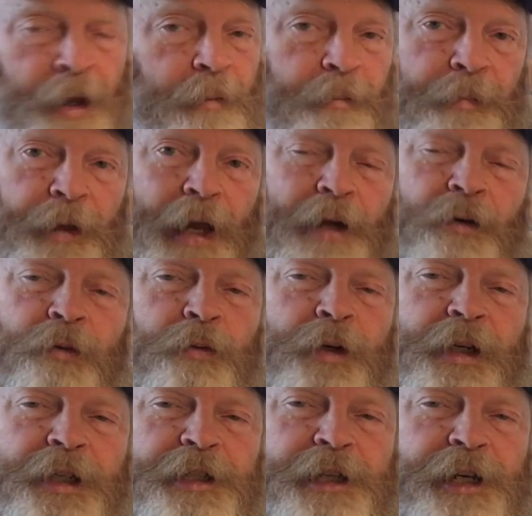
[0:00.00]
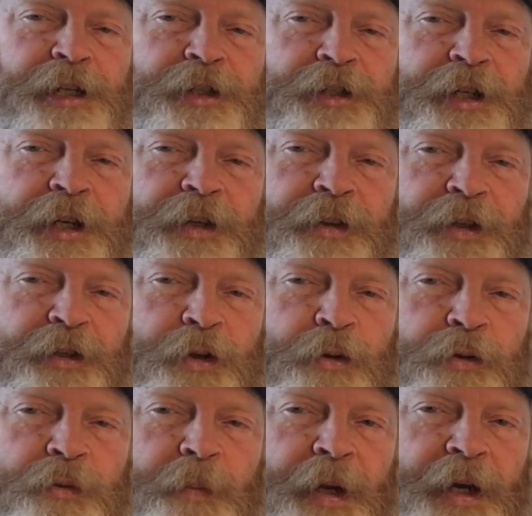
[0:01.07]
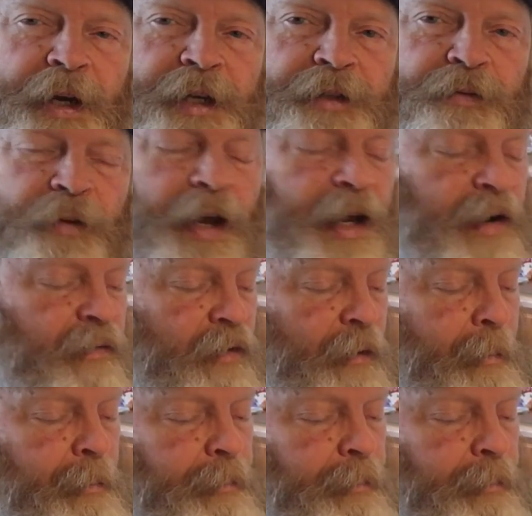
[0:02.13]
But I don't really taste any of the Duke's mayonnaise flavor.